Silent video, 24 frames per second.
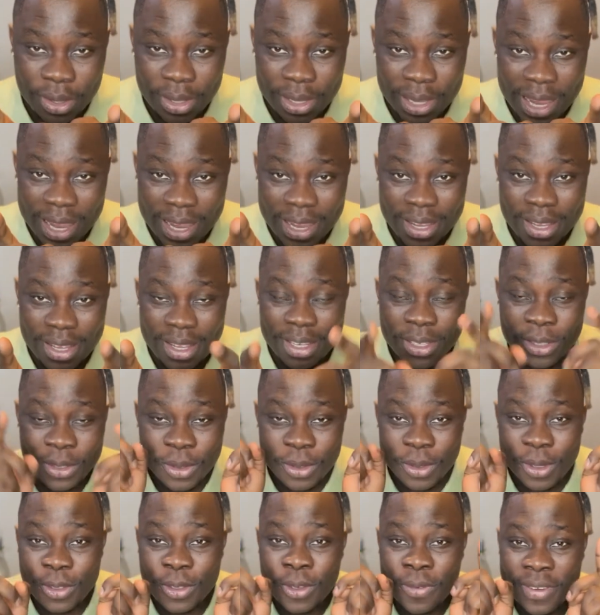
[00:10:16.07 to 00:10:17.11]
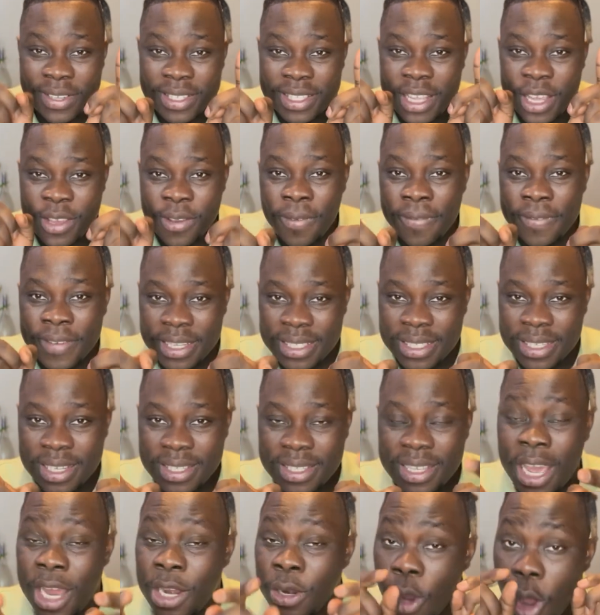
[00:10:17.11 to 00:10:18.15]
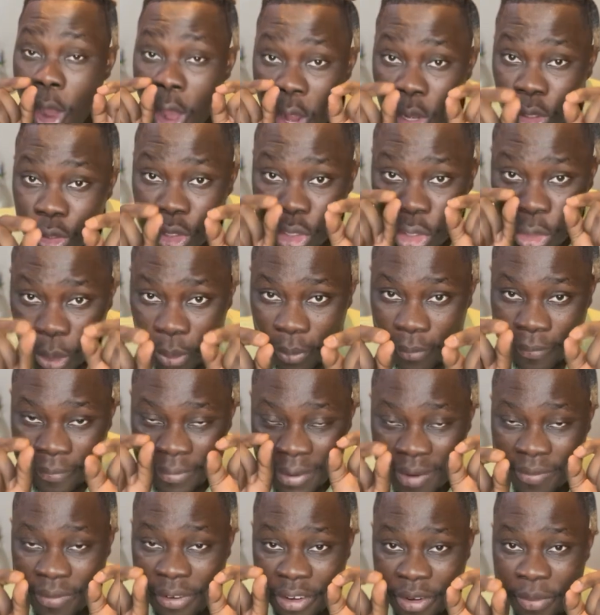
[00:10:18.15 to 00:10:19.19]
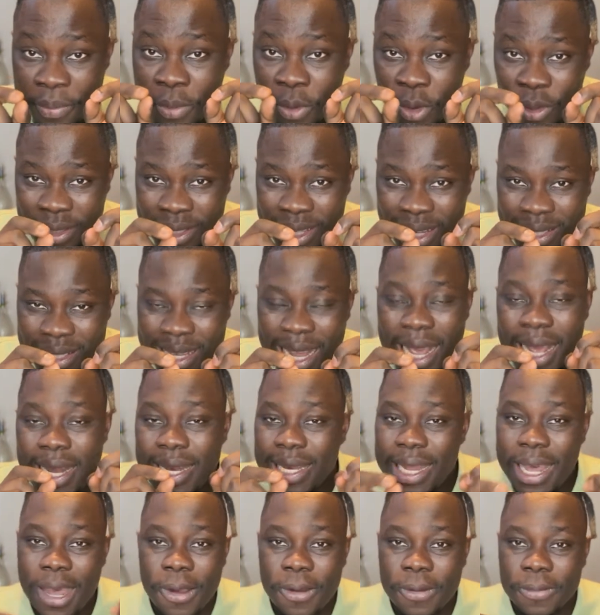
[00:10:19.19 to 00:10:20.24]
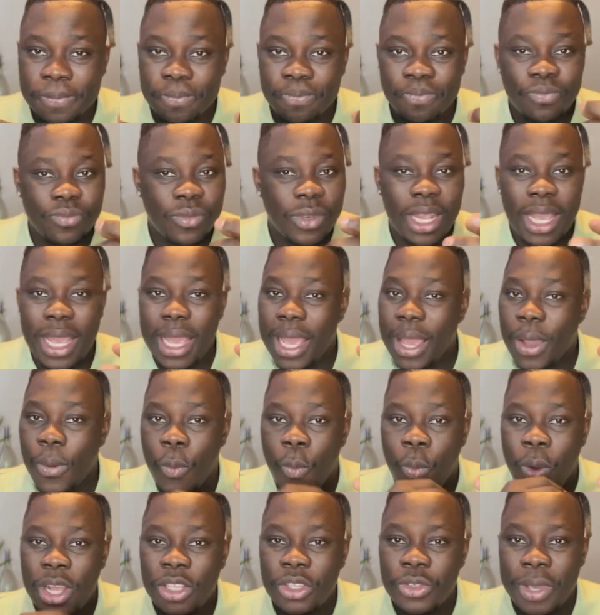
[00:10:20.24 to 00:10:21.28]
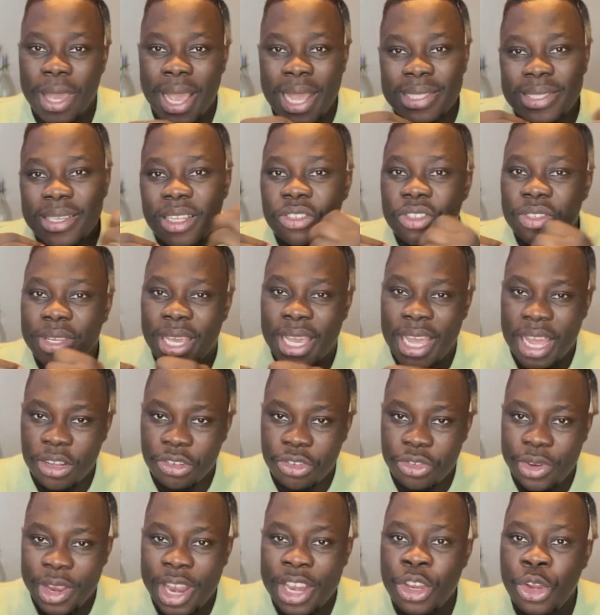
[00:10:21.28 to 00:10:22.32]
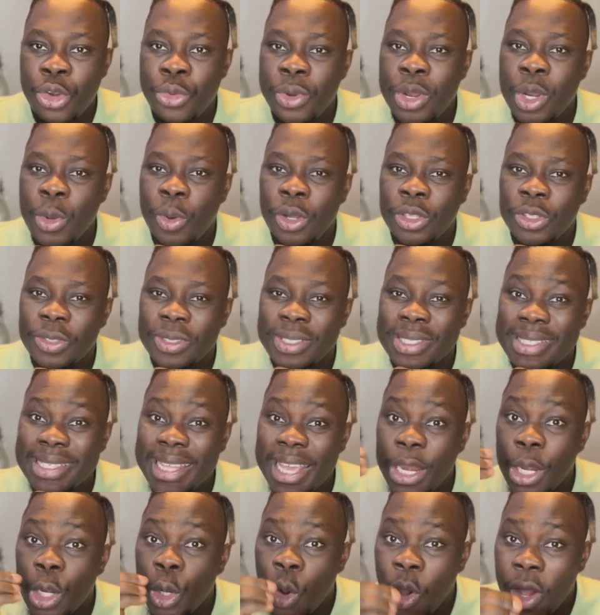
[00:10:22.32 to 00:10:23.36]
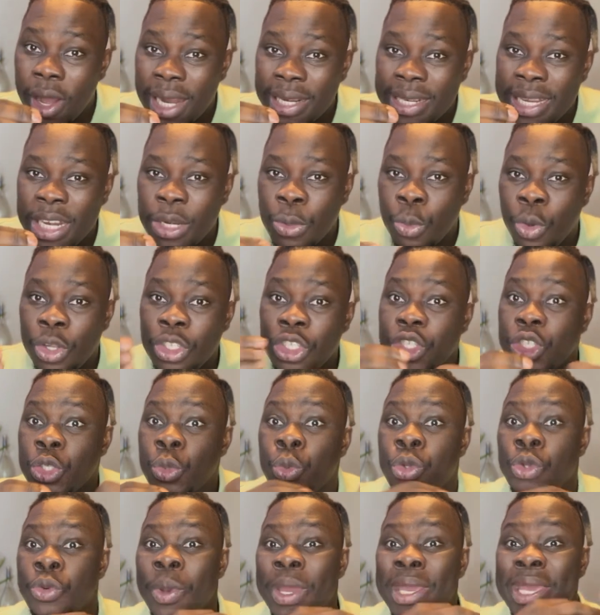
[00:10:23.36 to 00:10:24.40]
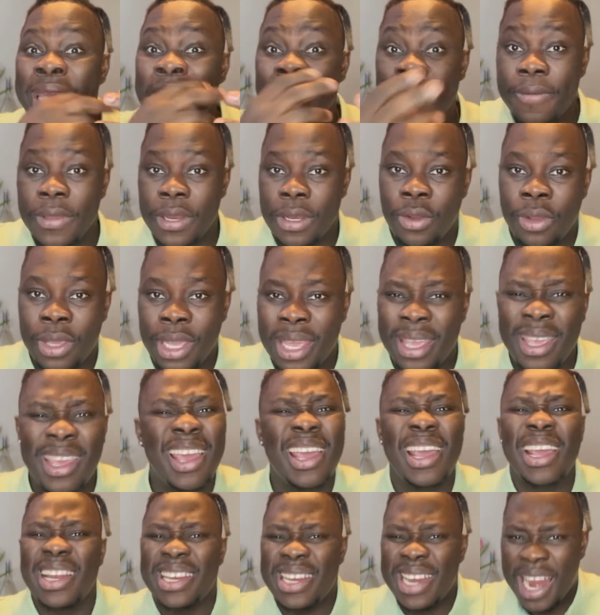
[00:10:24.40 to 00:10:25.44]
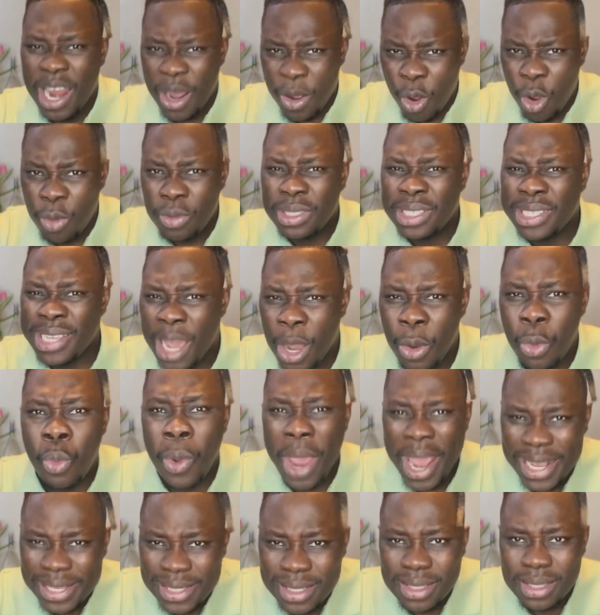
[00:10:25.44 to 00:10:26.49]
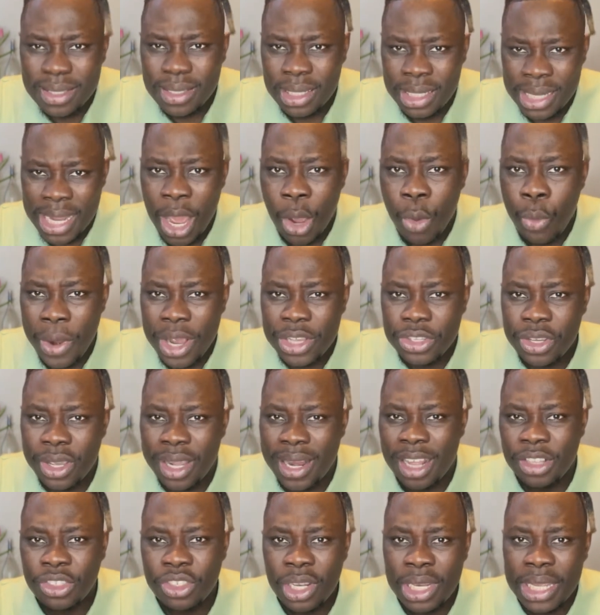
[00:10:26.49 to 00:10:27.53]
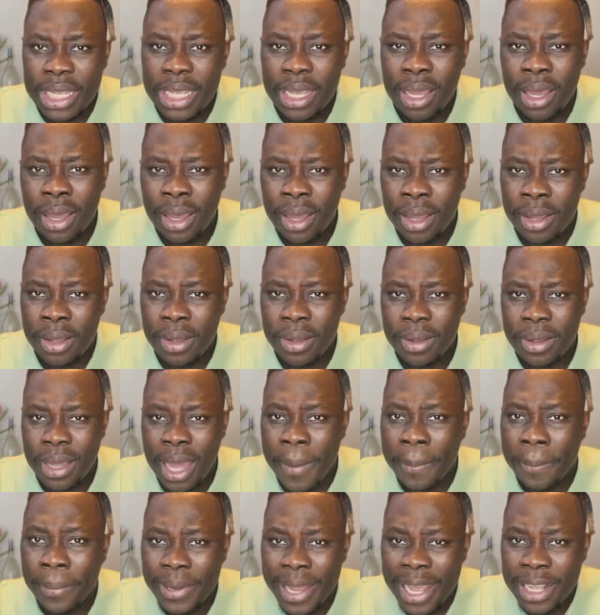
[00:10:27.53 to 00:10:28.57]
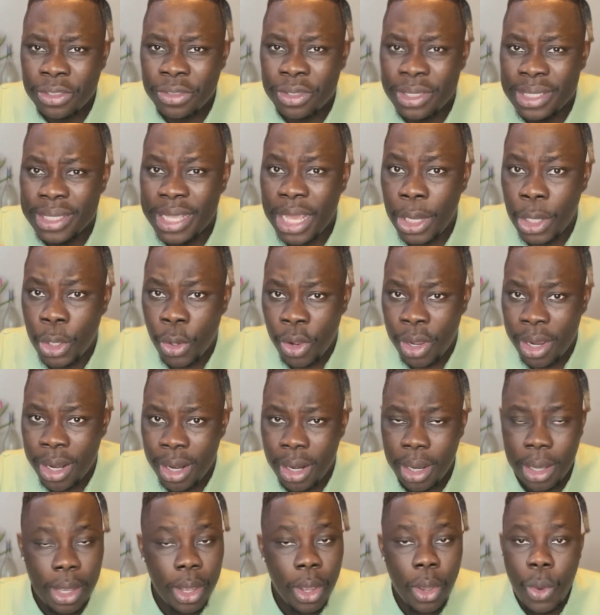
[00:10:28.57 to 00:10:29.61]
Okay, do not overstay your visas. And also, very, very important, now once you enter into the country and you really want to stay longer than what you were given, okay, there are ways you can actually apply to stay longer.